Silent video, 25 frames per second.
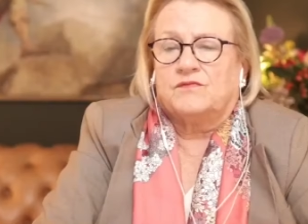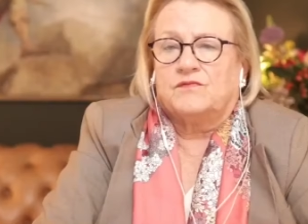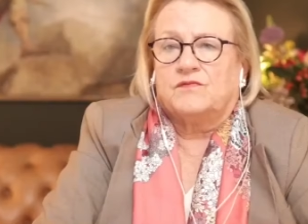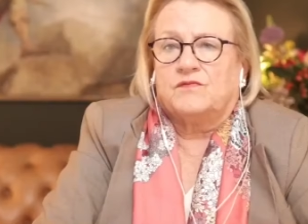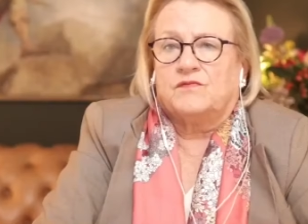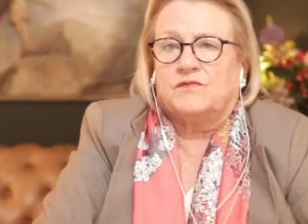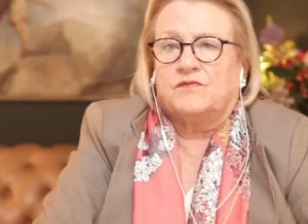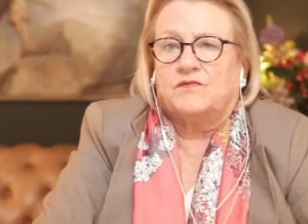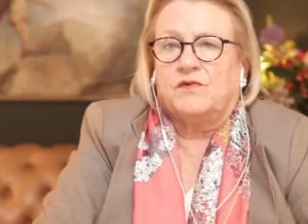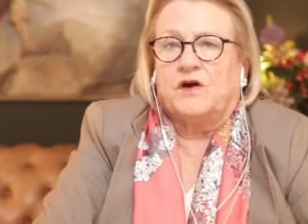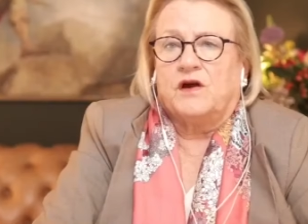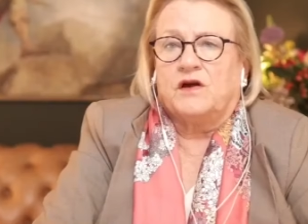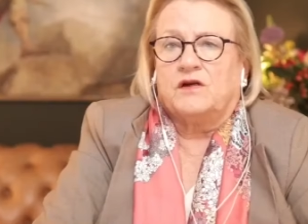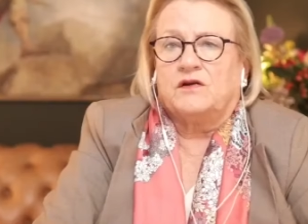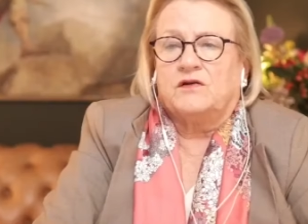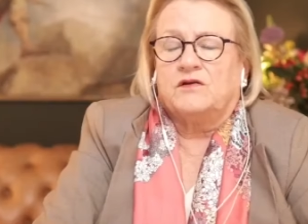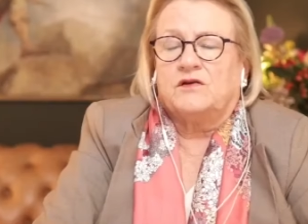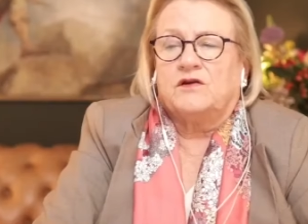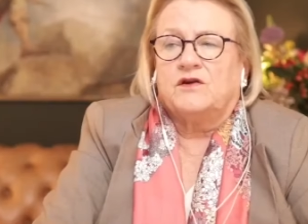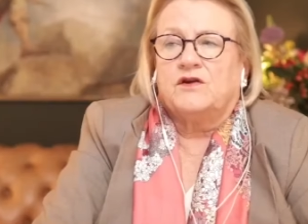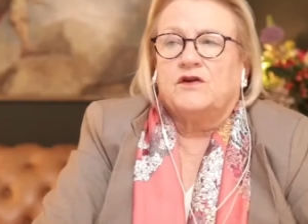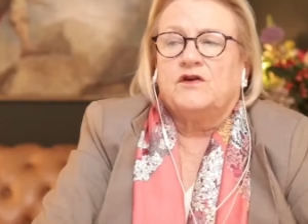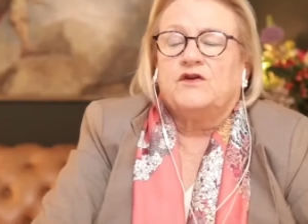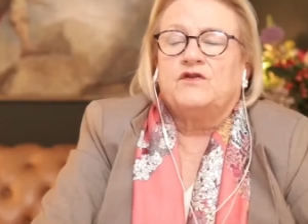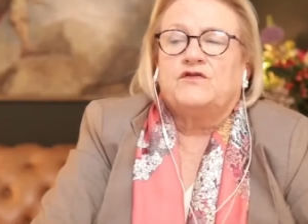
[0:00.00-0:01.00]
Right.
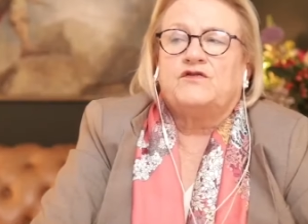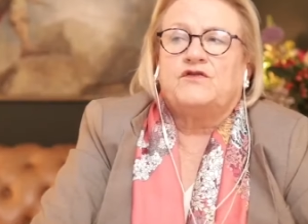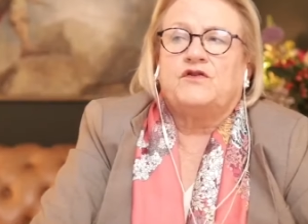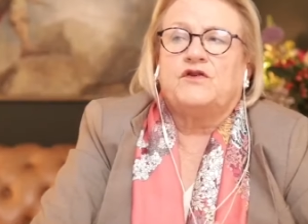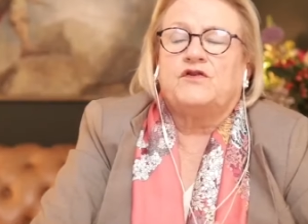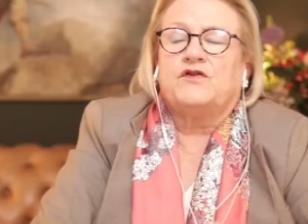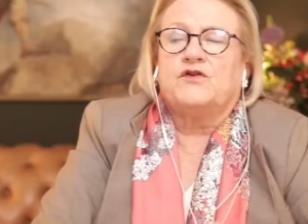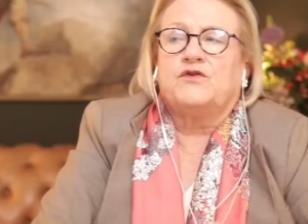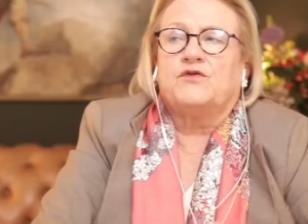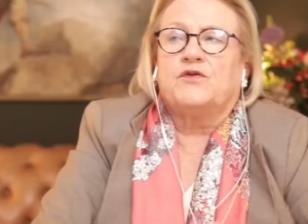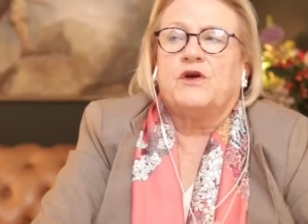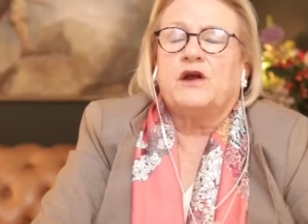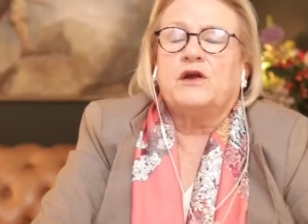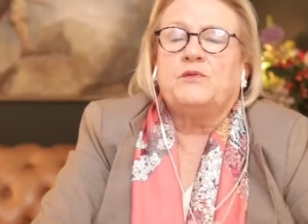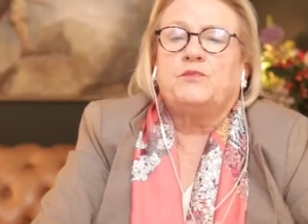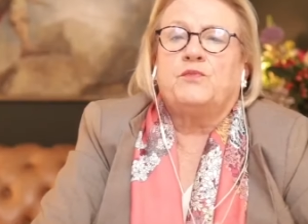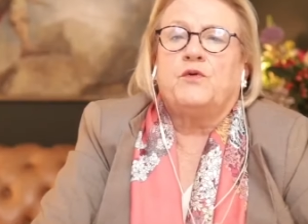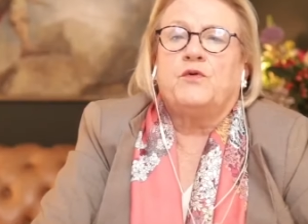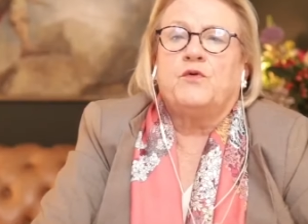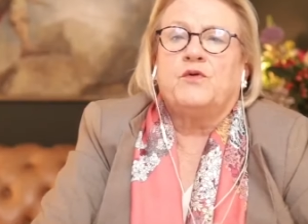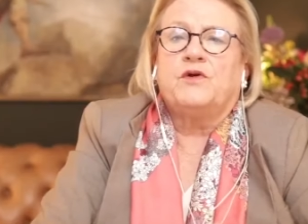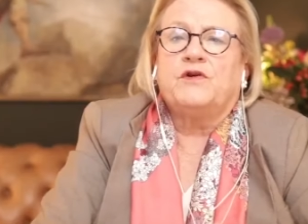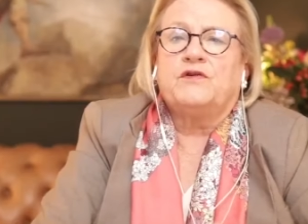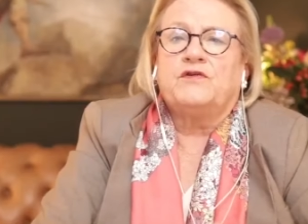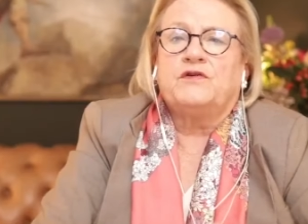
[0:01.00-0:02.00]
So the great
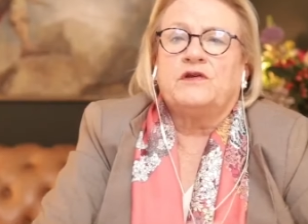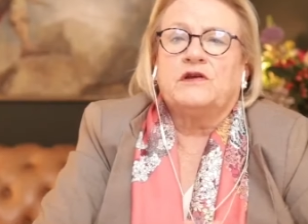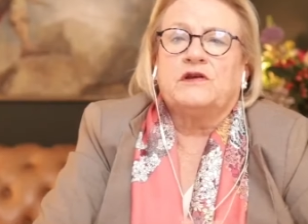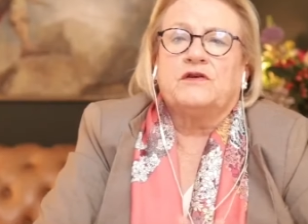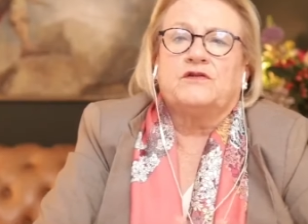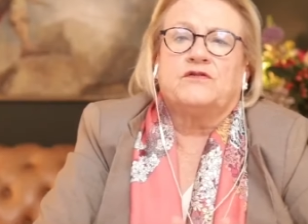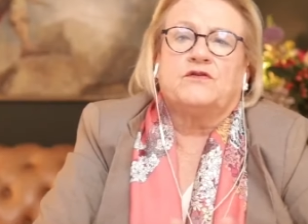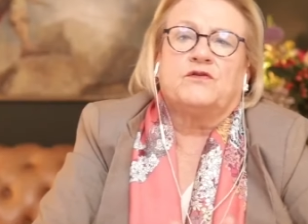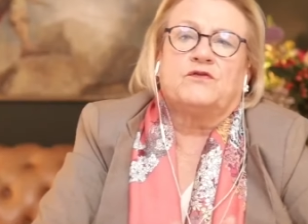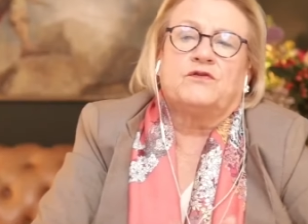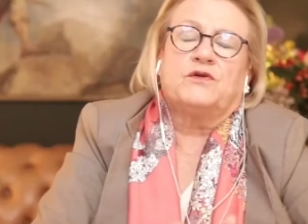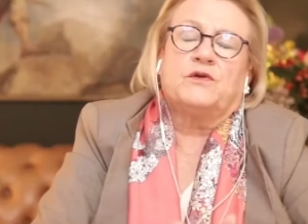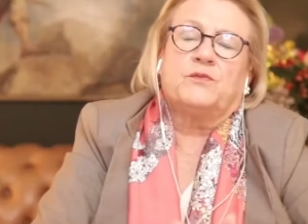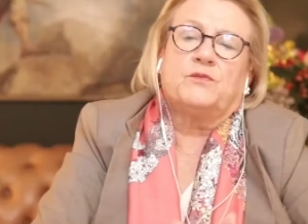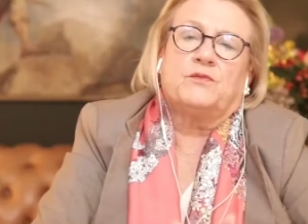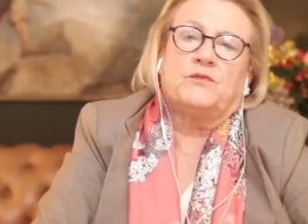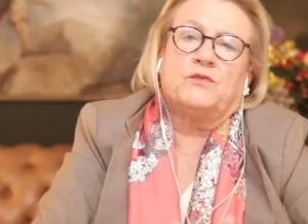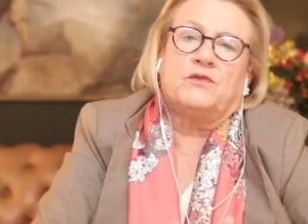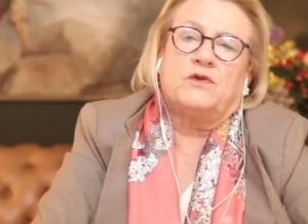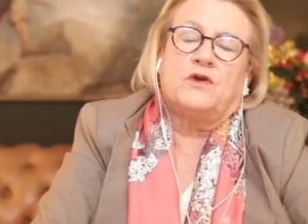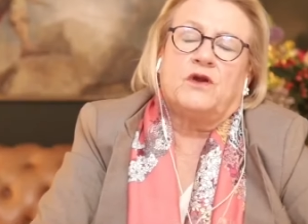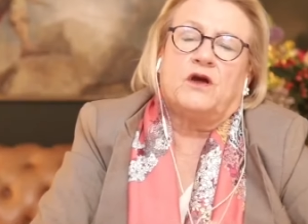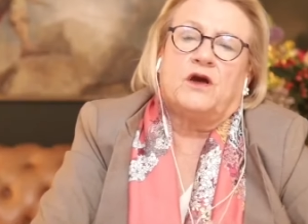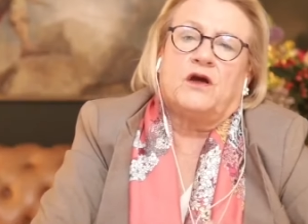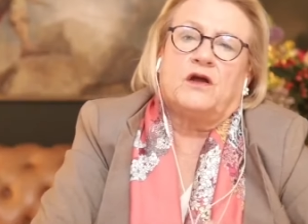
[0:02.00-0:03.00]
poisoning is
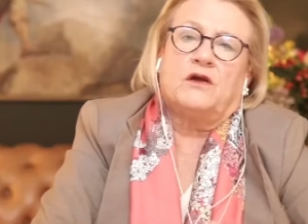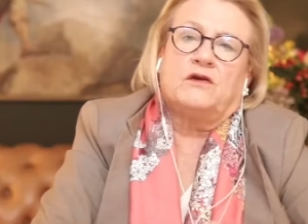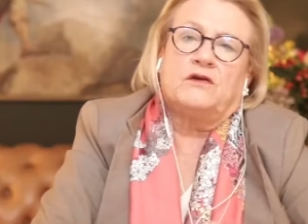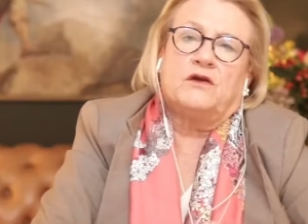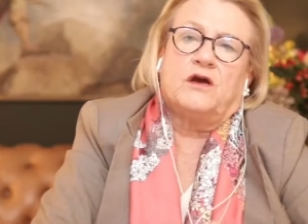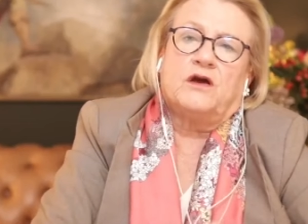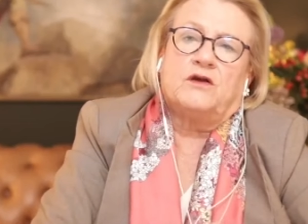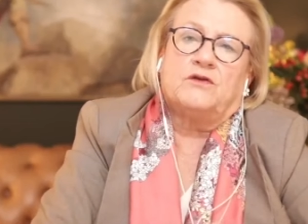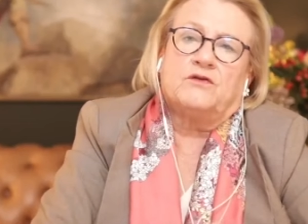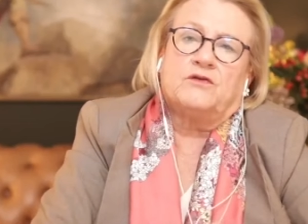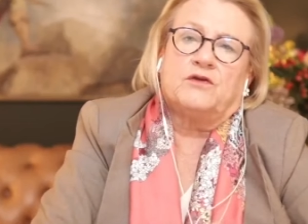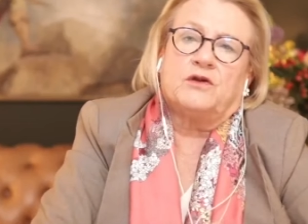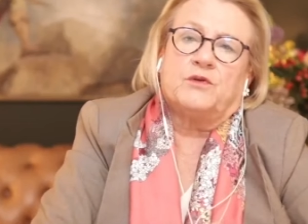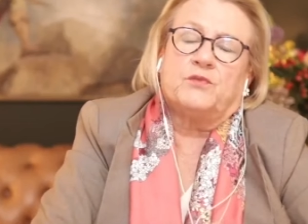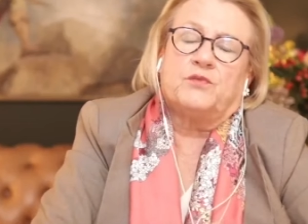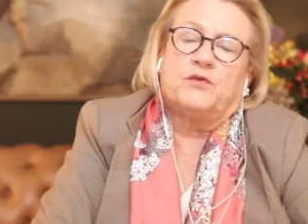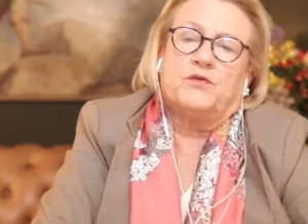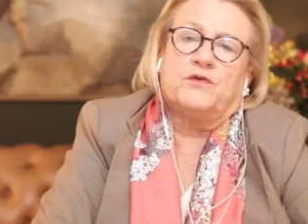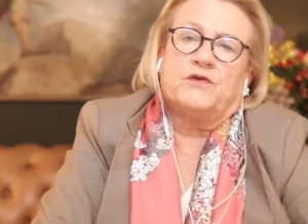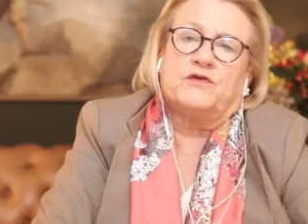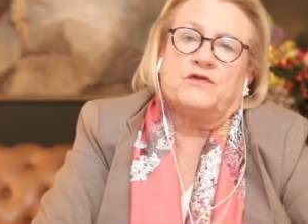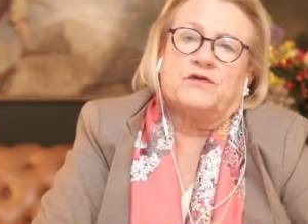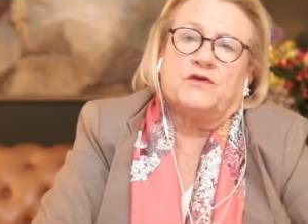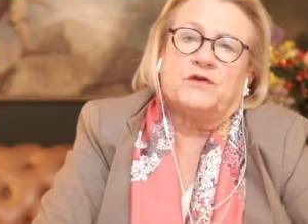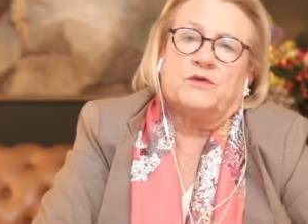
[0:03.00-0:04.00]
not only
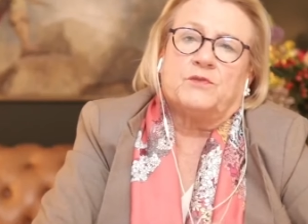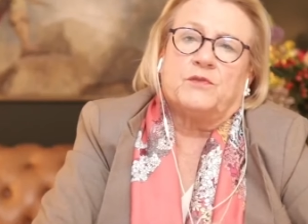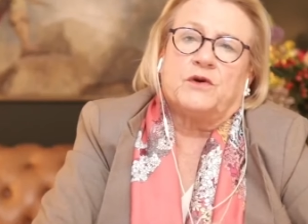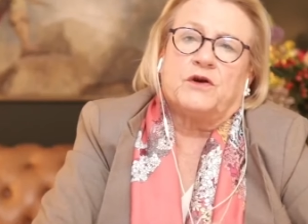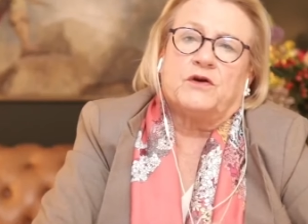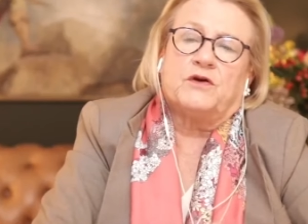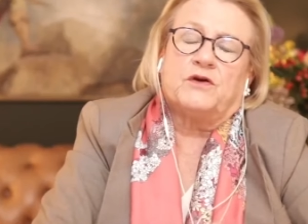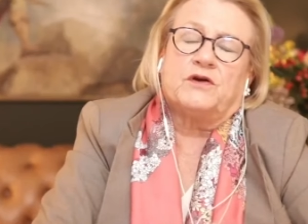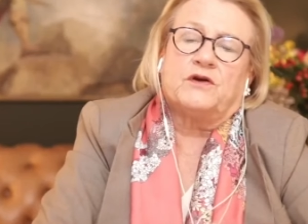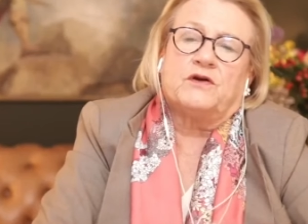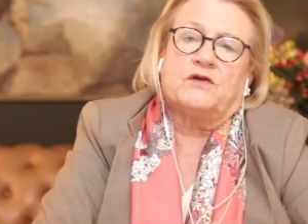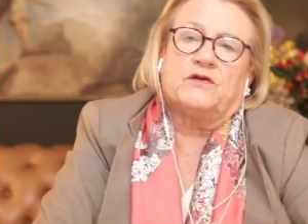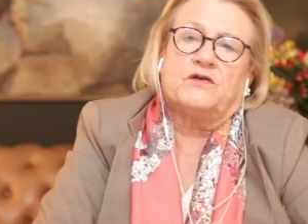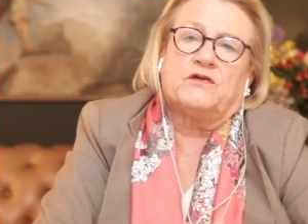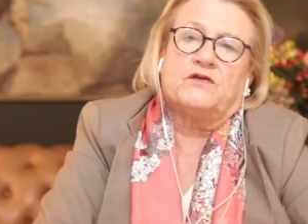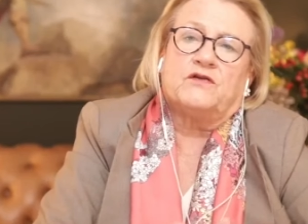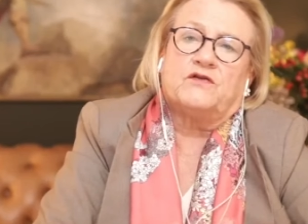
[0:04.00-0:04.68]
poisoning Americans,